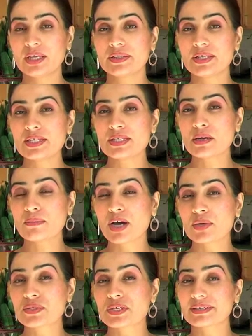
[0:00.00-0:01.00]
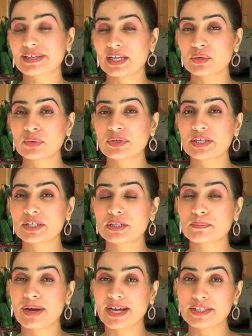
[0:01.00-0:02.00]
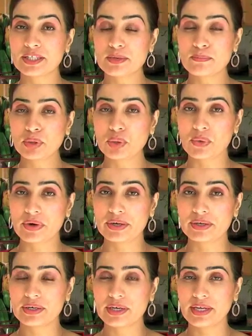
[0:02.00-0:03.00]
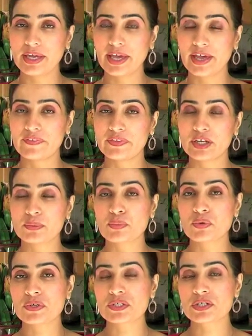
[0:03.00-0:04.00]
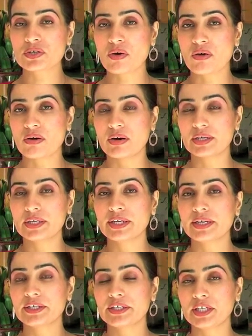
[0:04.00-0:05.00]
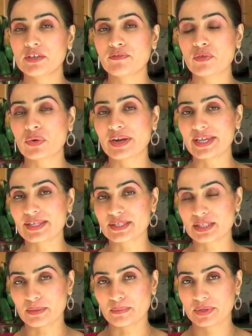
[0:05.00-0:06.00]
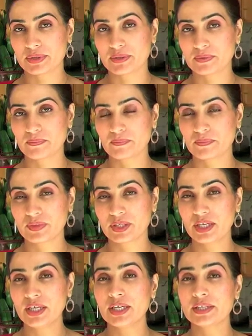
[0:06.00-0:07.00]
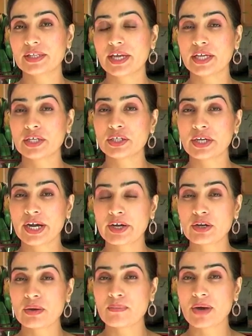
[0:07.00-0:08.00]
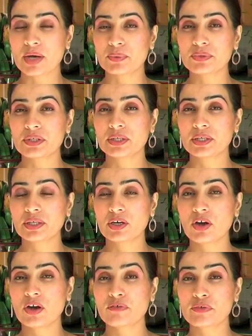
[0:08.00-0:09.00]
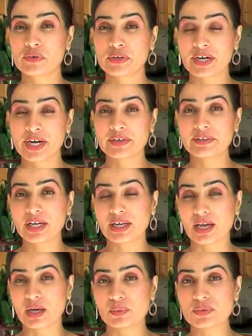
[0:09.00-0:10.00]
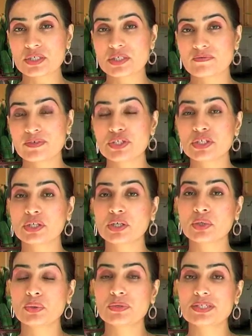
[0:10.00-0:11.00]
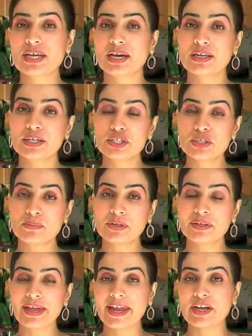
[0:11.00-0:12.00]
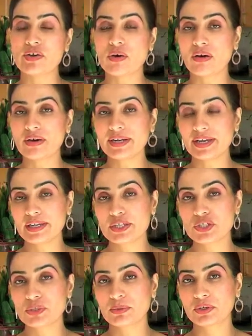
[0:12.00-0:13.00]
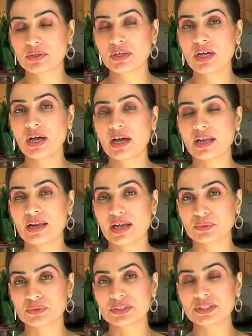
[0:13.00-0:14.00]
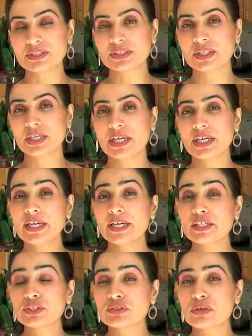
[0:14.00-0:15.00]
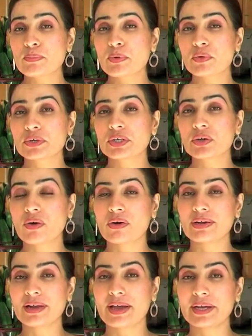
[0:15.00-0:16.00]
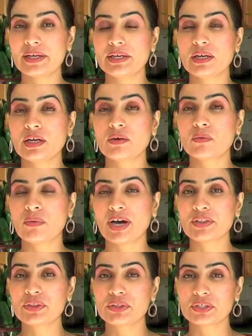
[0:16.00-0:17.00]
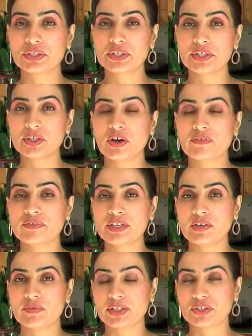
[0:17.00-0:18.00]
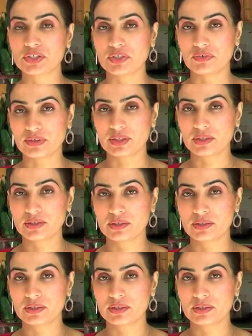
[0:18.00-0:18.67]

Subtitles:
These amounts are calculated by the employer and they're posted on T4A slip. The entire amount of retiring allowance, which includes eligible and non-eligible allowances, is reported on line 130 of T1 General.